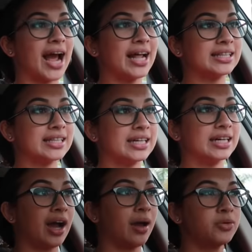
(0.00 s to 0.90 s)
at
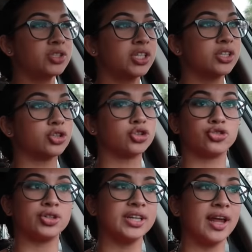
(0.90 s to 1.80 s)
the, I almost said the
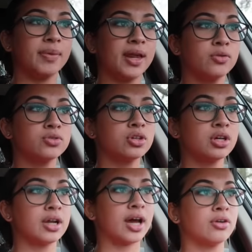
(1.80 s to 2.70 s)
street name that it was
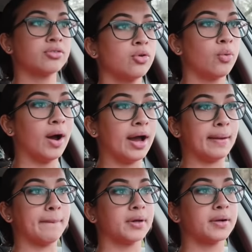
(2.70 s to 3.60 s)
on. I don't know
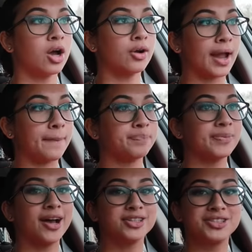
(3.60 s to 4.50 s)
why, but okay.
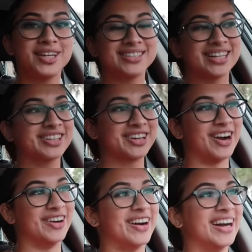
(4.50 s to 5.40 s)
I'll see you guys at the
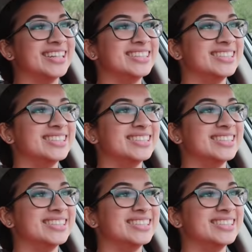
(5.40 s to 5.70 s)
car wash.